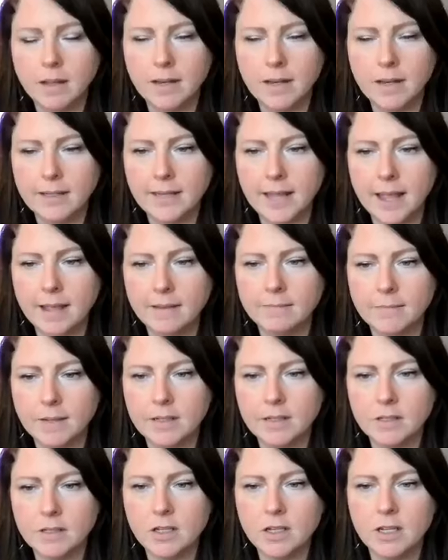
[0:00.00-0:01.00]
I like that.
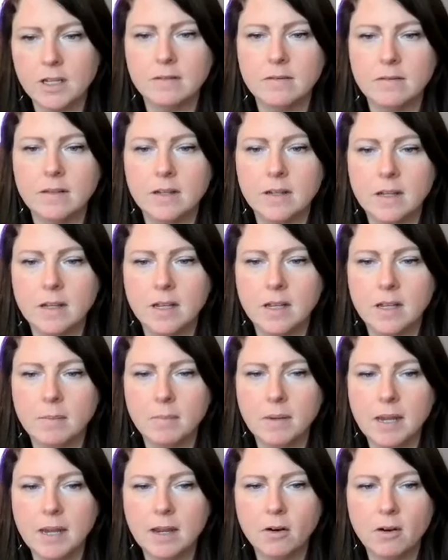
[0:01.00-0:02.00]
That's good.
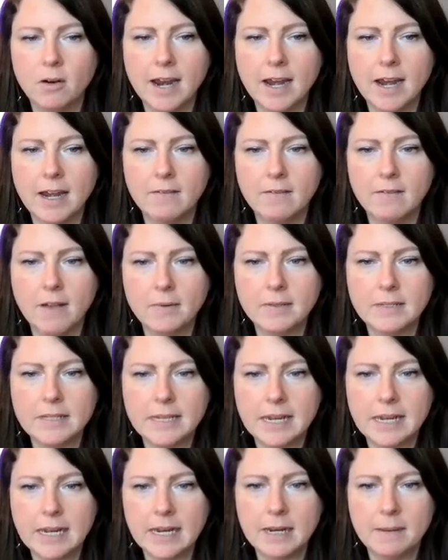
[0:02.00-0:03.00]
Being creative. I was
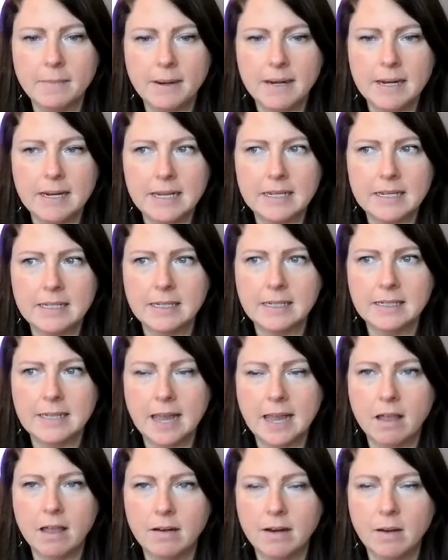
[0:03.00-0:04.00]
thinking anybody that sits
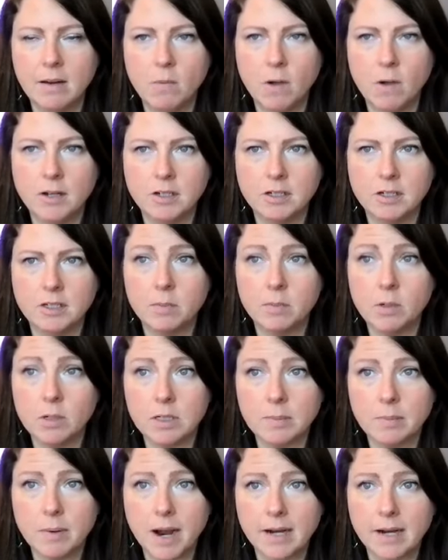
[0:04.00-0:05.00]
out and watches
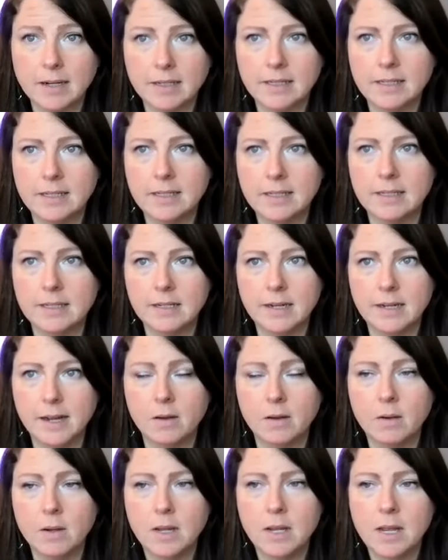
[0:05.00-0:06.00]
sports practices, you
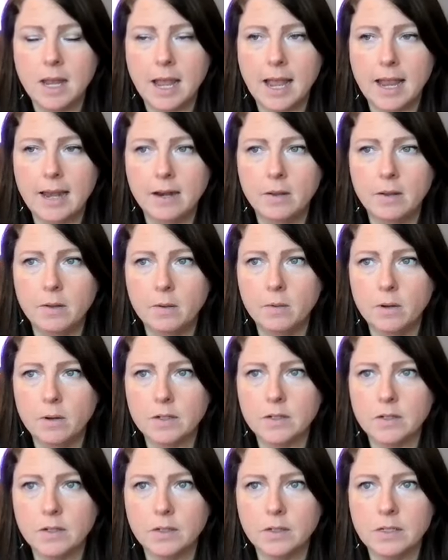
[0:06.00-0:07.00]
know, I know
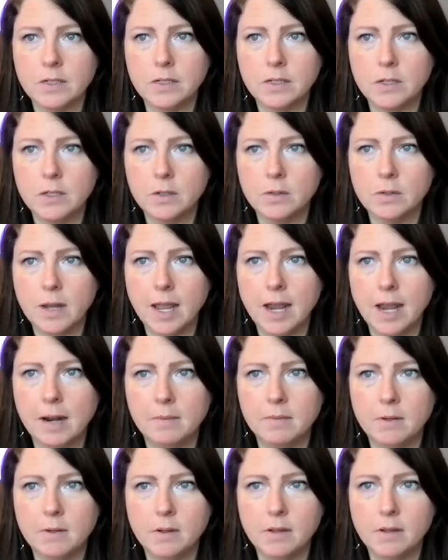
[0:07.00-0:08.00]
consultants who kind
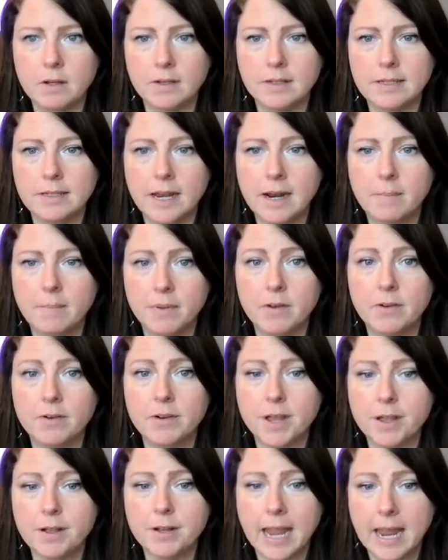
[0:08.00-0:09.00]
of do a little setup on their
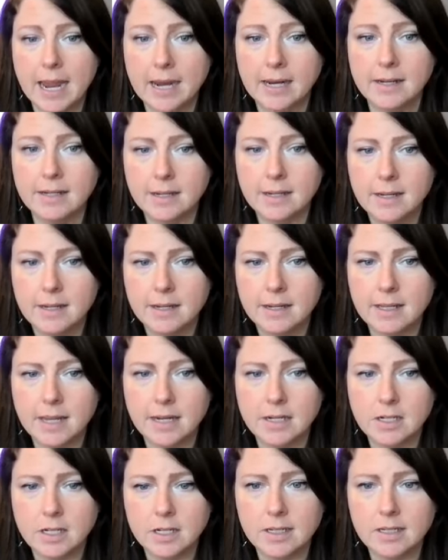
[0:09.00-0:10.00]
tailgate.
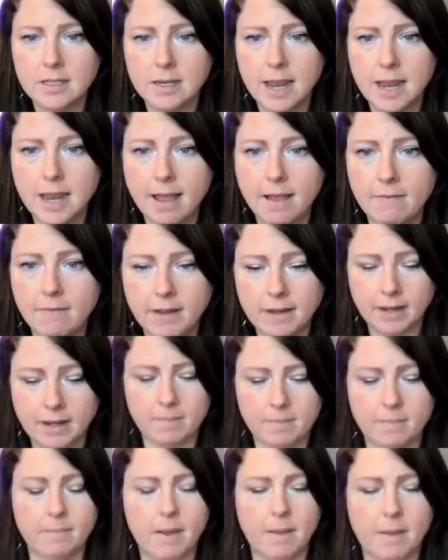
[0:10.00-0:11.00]
They just have like a
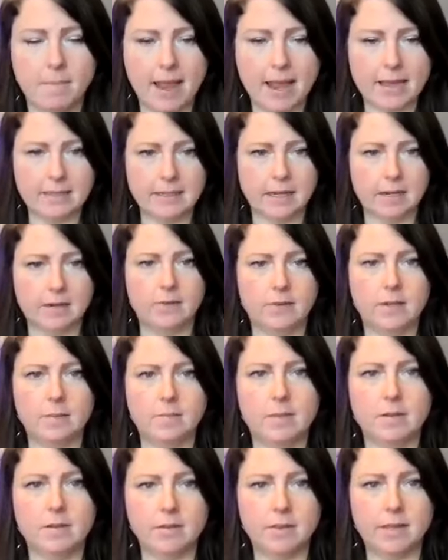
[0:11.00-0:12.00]
basket of some
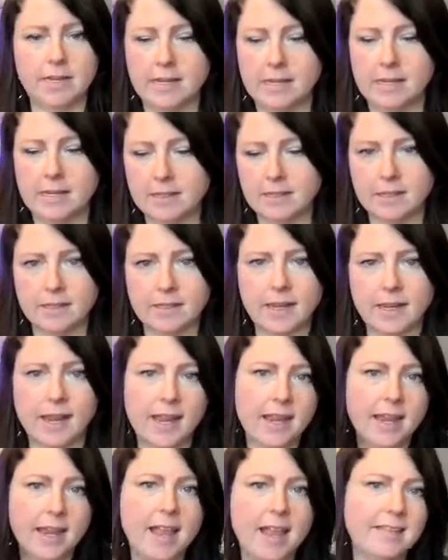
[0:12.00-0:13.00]
of their things and say,
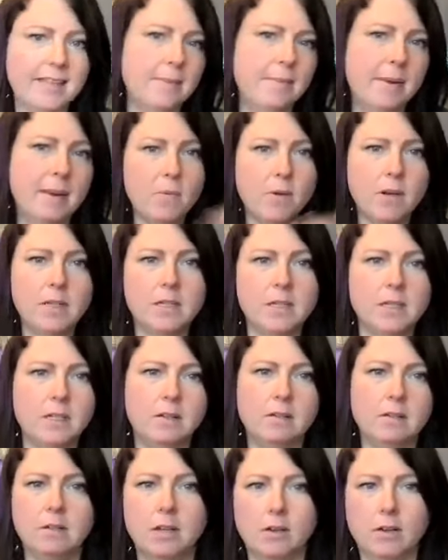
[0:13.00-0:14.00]
hey guys, anybody wants
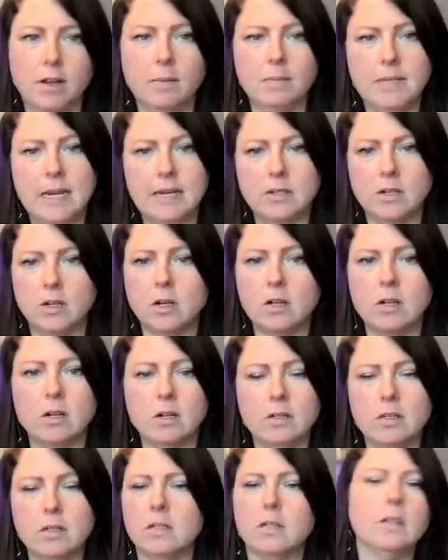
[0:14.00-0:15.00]
to, you know, come take
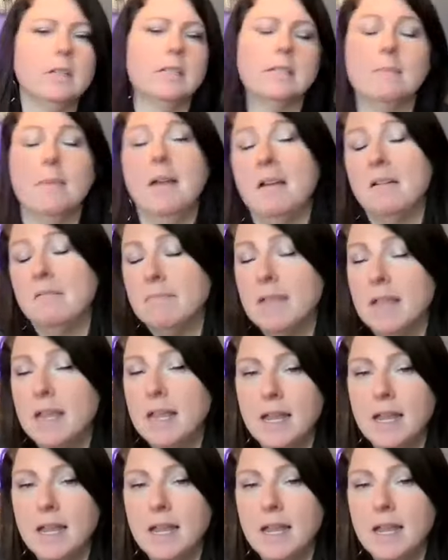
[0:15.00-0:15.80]
turns and you can smell.